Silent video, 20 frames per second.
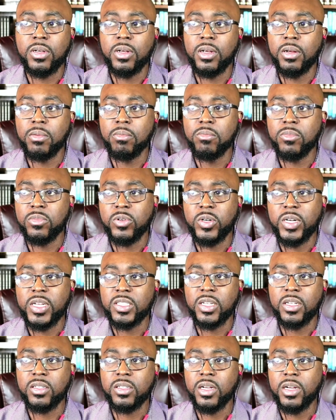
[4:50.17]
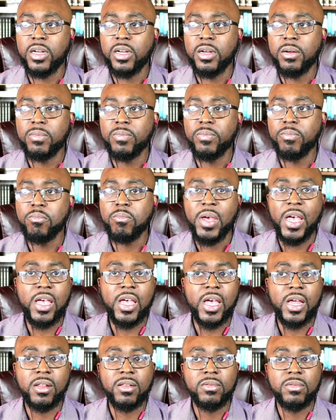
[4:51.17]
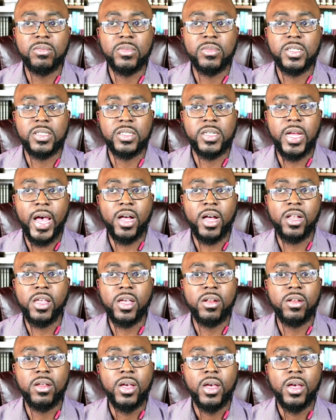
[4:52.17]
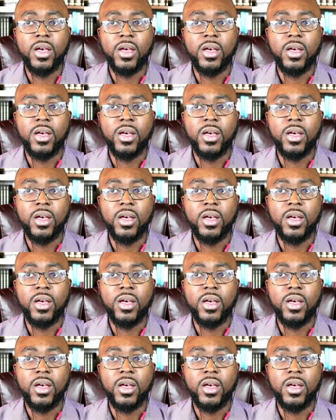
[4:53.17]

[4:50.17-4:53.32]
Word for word: um, what is it um, Megan Stallion